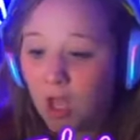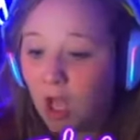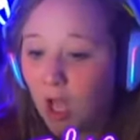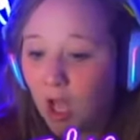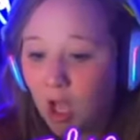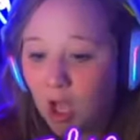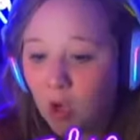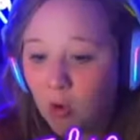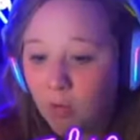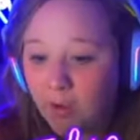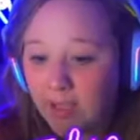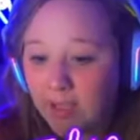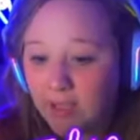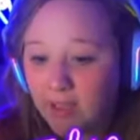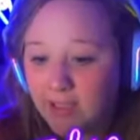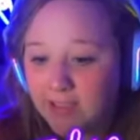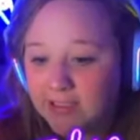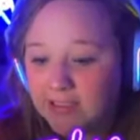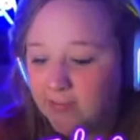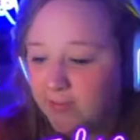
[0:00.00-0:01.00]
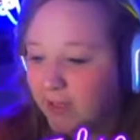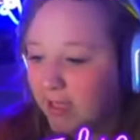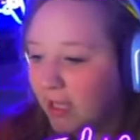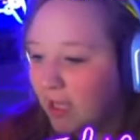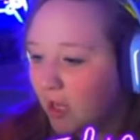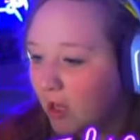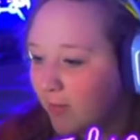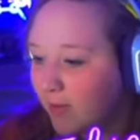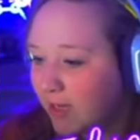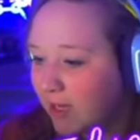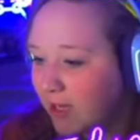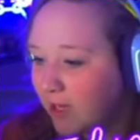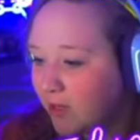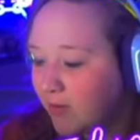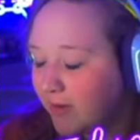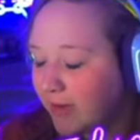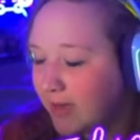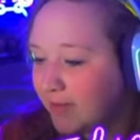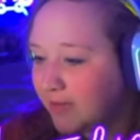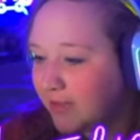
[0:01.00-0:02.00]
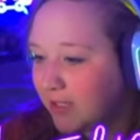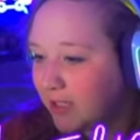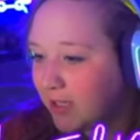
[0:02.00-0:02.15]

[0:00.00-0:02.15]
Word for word: Oh, what aliens did we get? Oh my god, you're right. I'm